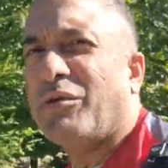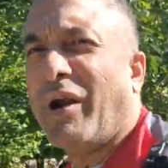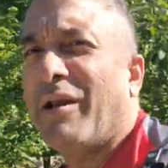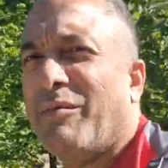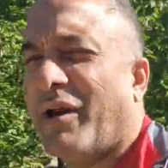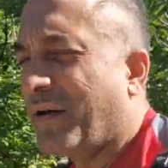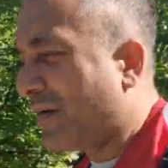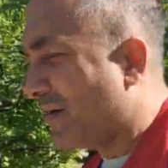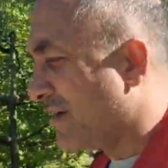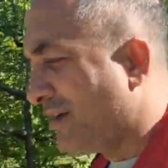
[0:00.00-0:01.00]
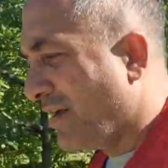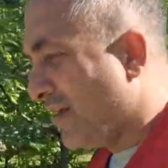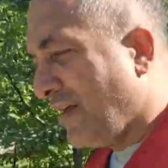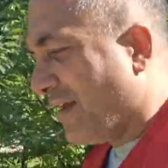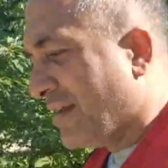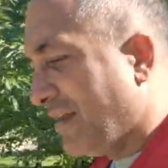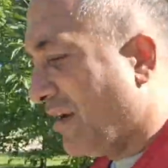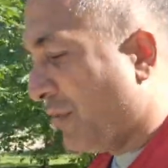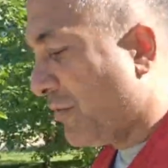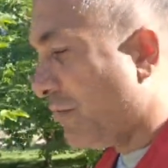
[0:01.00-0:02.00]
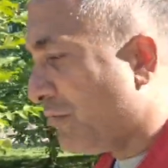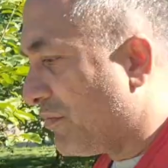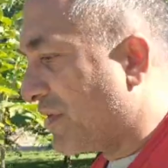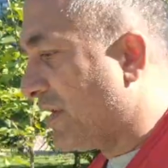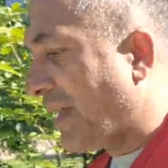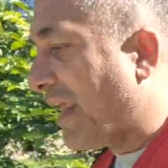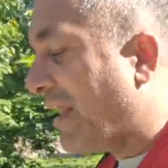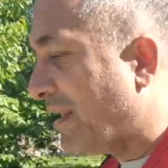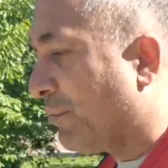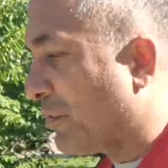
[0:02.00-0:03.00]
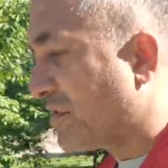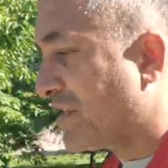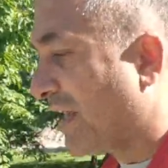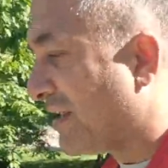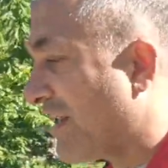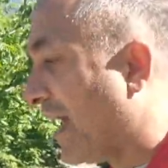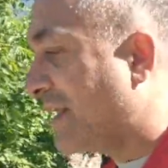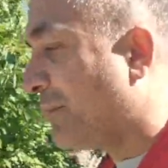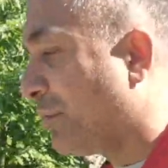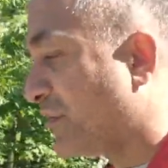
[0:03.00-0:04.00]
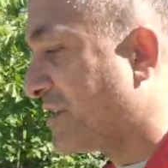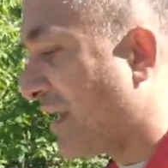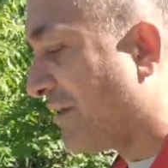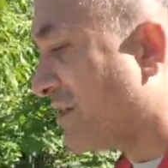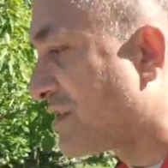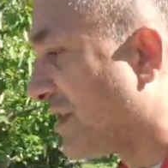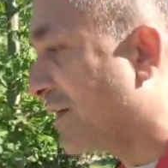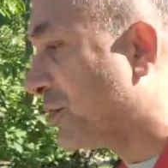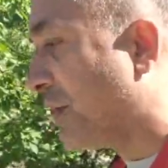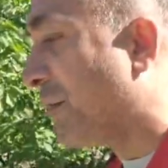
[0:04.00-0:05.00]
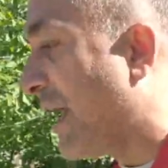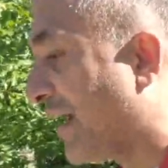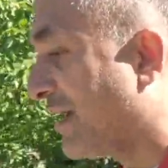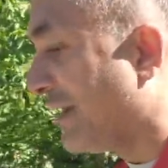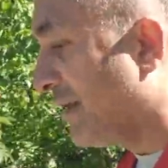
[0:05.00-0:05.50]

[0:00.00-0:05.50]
Ukraine better, you know, get 80%, 90% of its country back,